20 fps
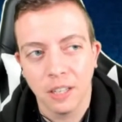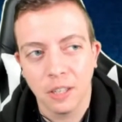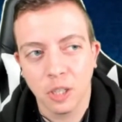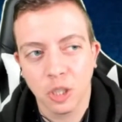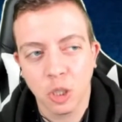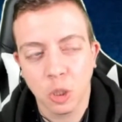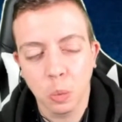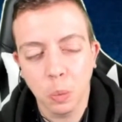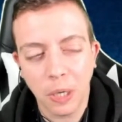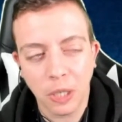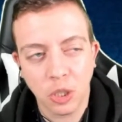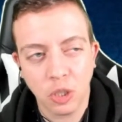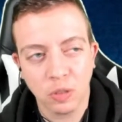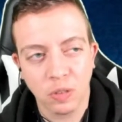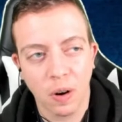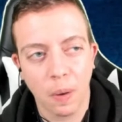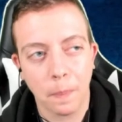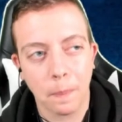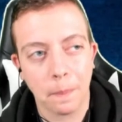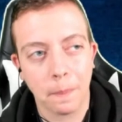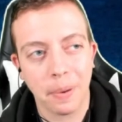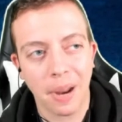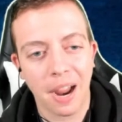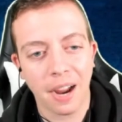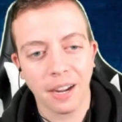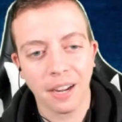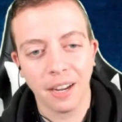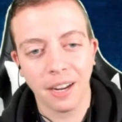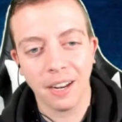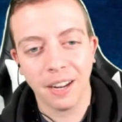the switch from
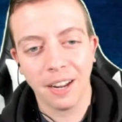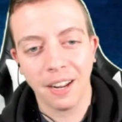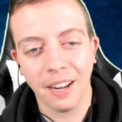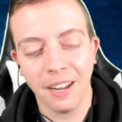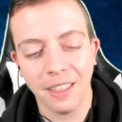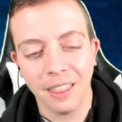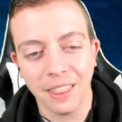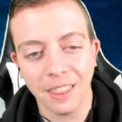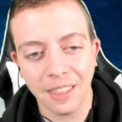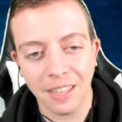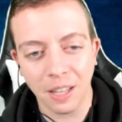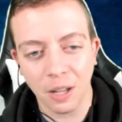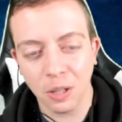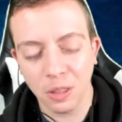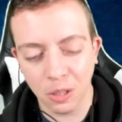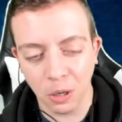back in the,